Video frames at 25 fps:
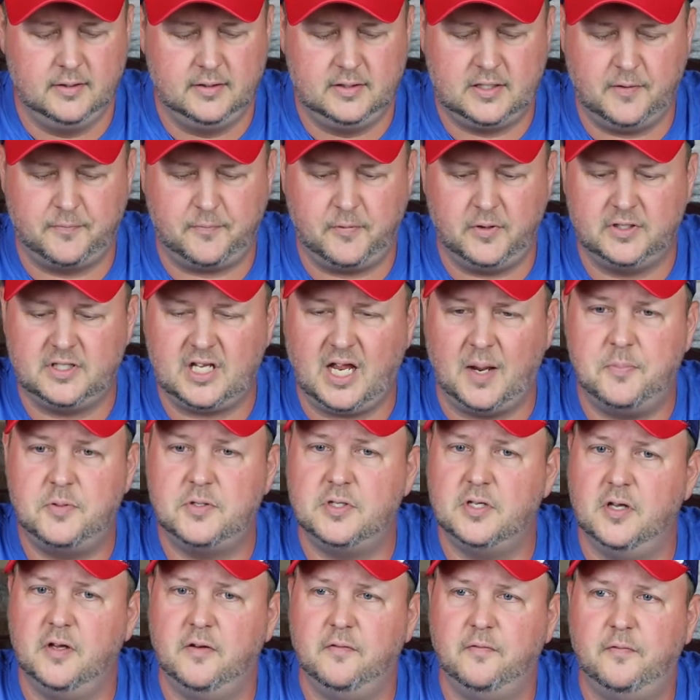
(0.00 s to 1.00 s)
different
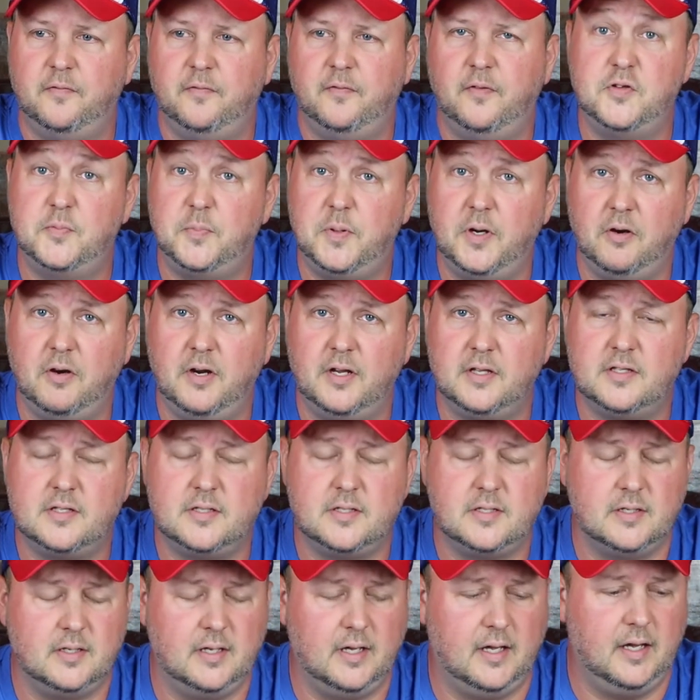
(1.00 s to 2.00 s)
types of
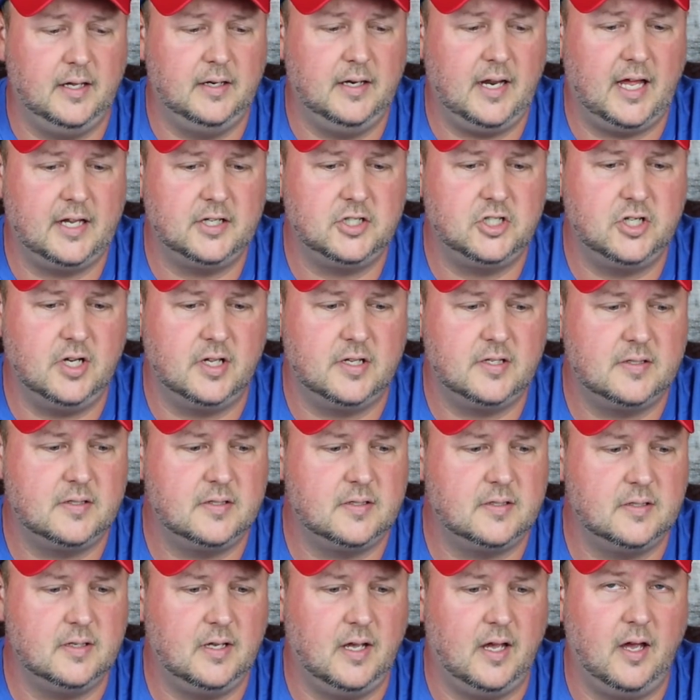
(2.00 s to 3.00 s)
spirits, not
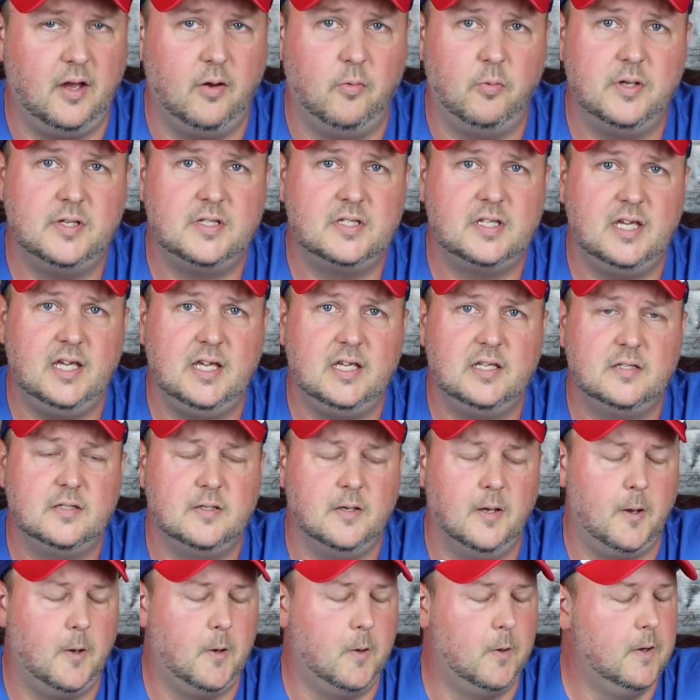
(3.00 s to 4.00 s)
just whiskey.
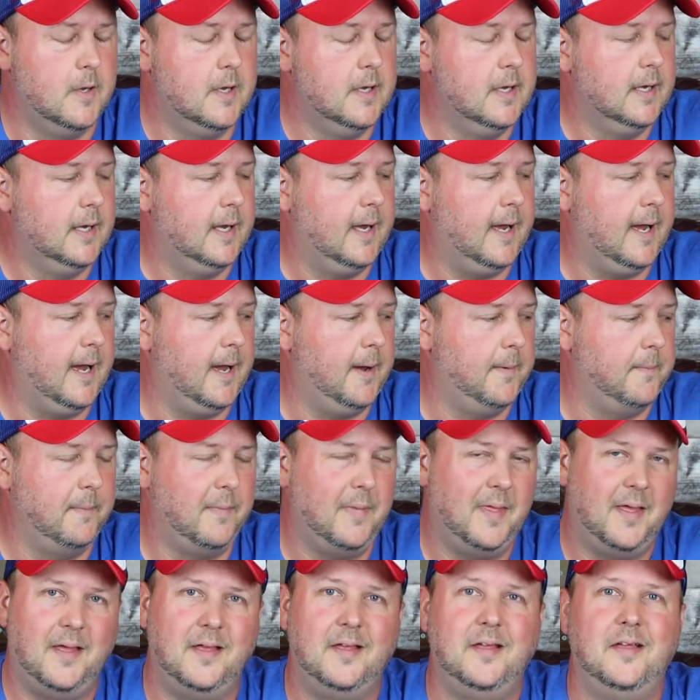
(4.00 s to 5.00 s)
So,
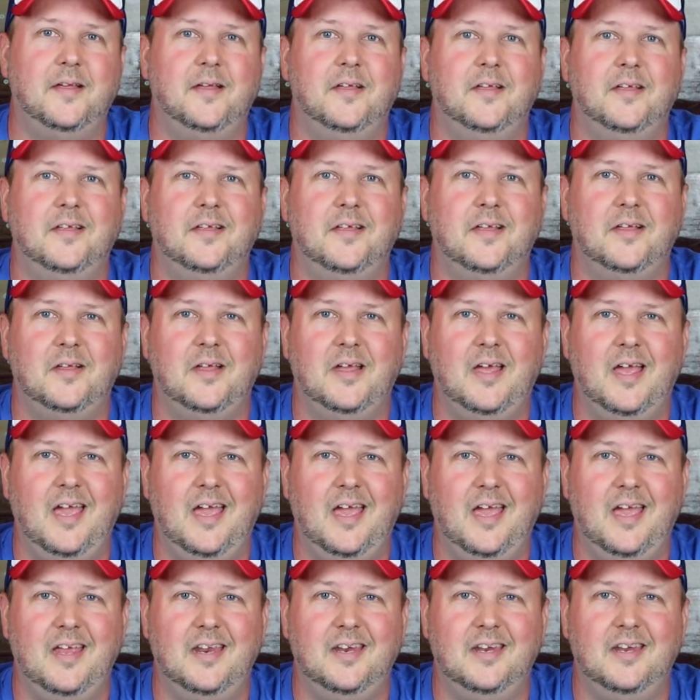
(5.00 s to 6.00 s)

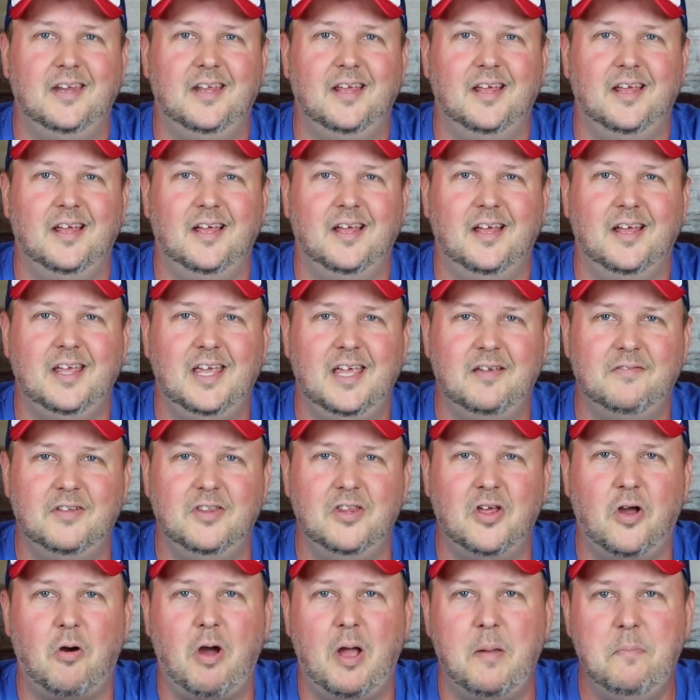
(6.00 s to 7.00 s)
and even
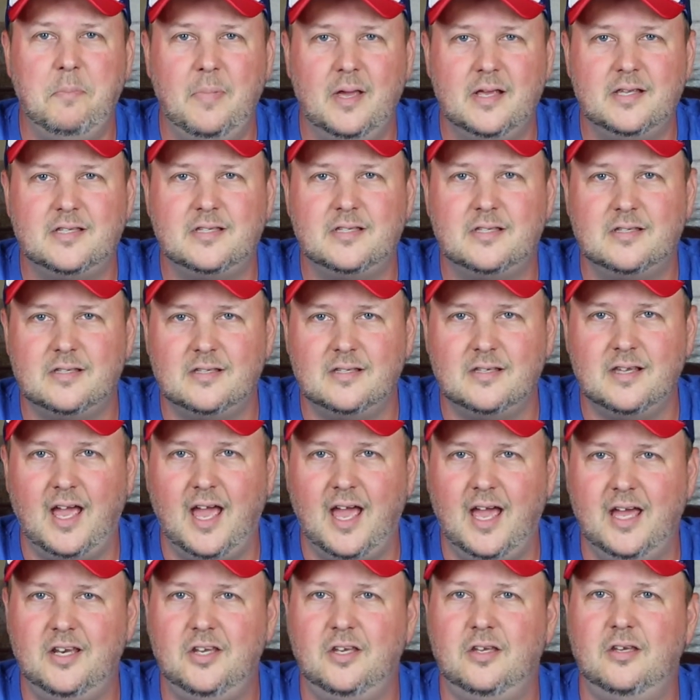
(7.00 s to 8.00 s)
though I miss
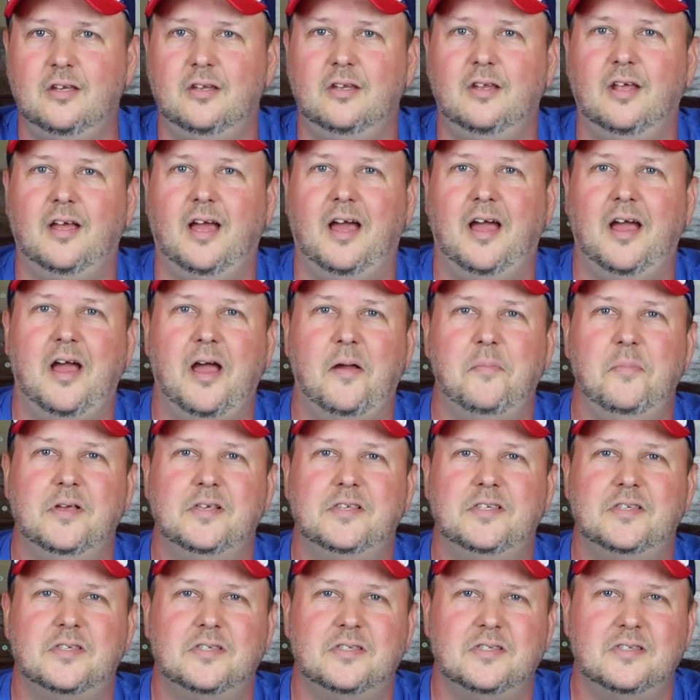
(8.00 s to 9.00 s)
Ed, I
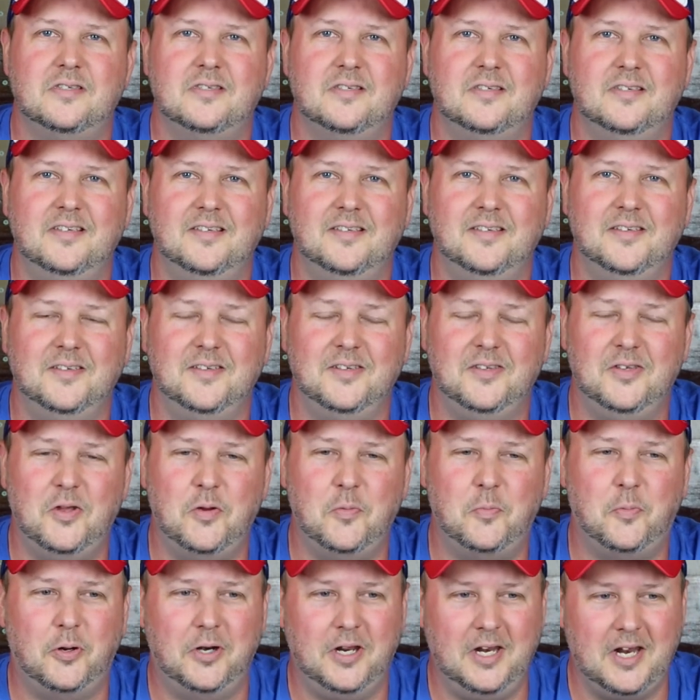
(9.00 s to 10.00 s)
miss
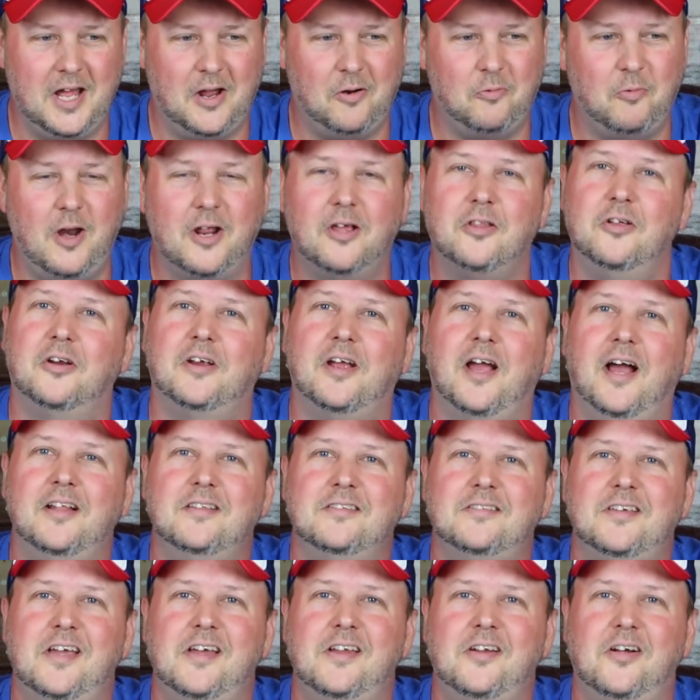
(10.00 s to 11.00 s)
you putting out regular
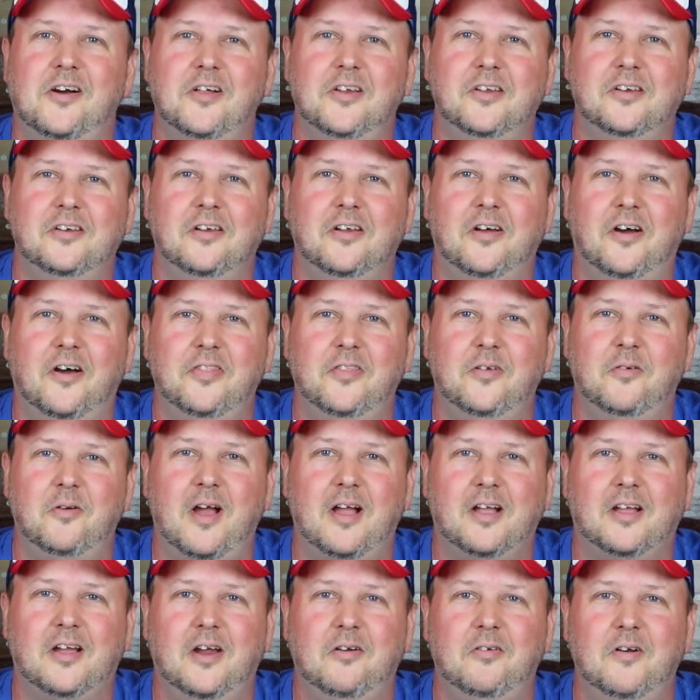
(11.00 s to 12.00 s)
content on the
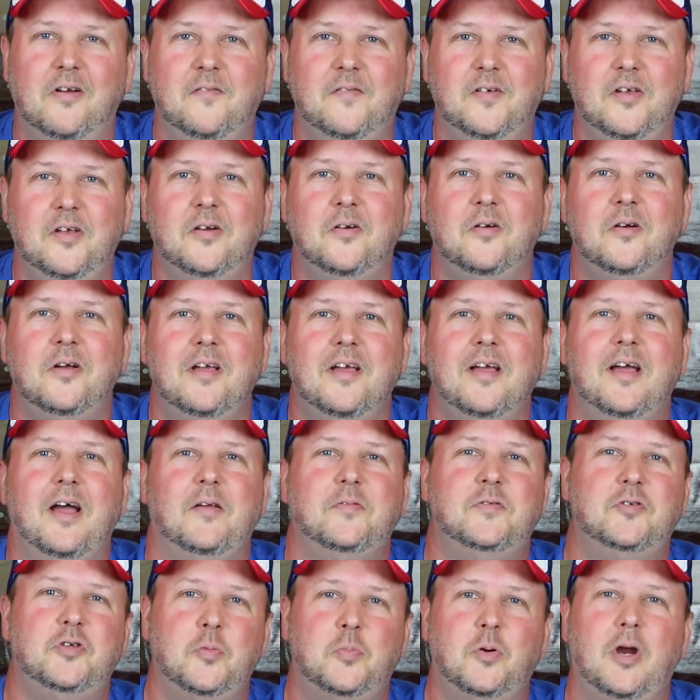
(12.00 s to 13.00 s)
Rot Gut Review.
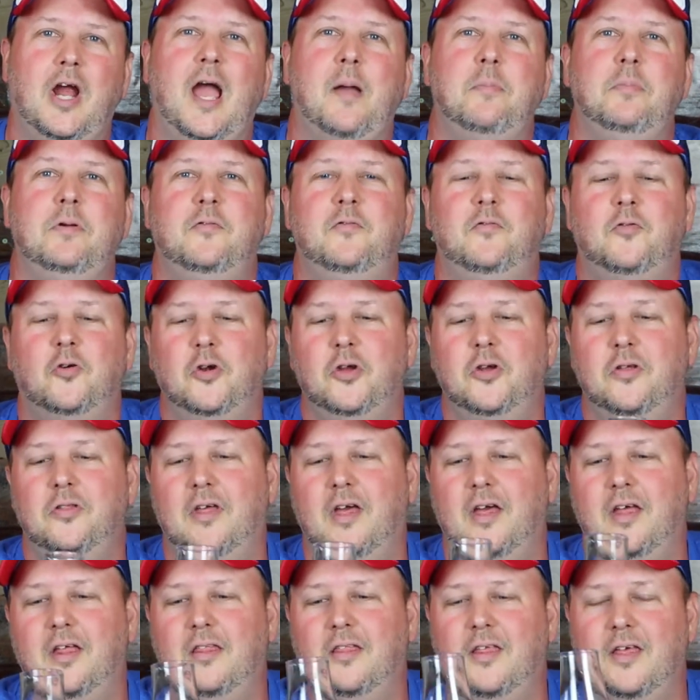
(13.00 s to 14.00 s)
Super happy for you
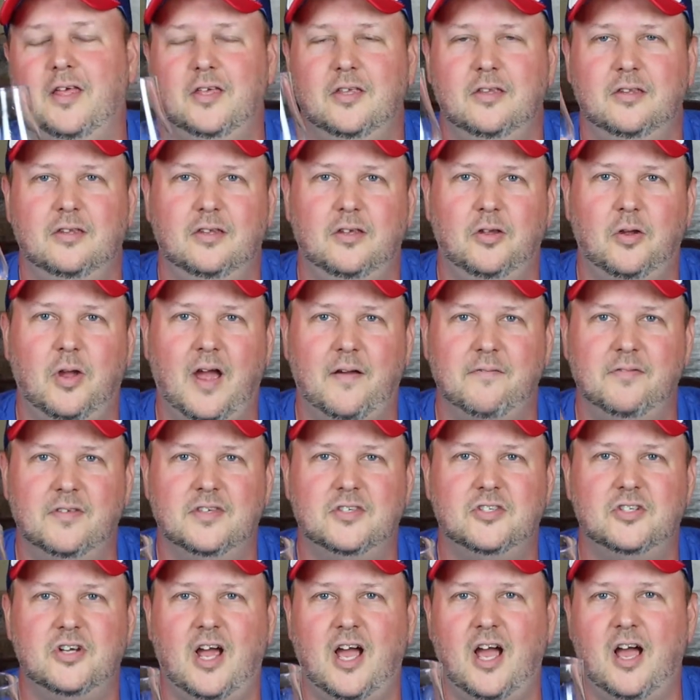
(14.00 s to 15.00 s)
that you have
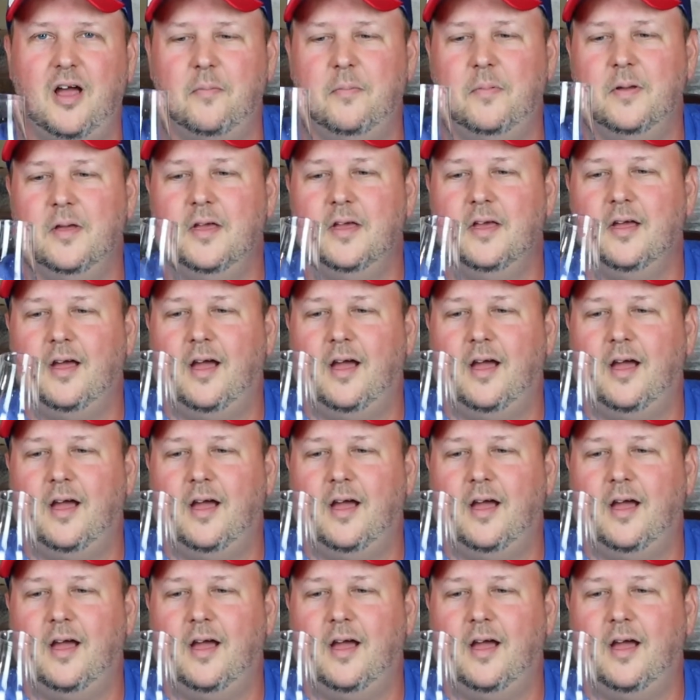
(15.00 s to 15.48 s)
this job,